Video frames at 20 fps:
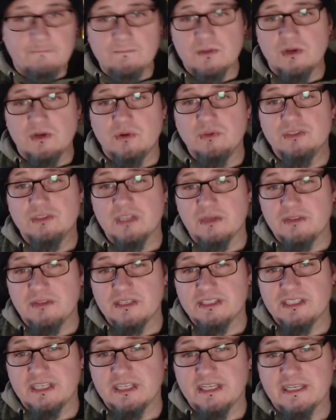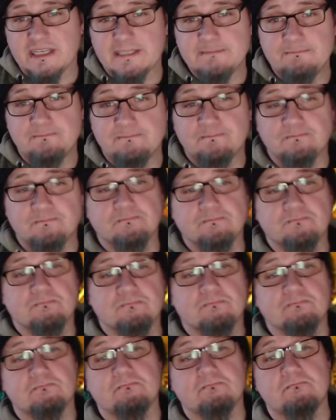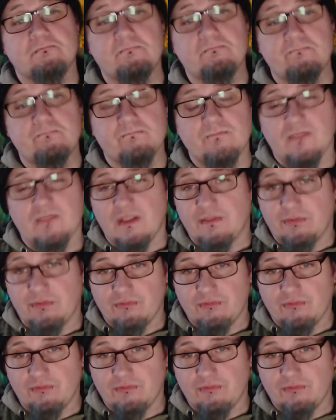Also, this year, the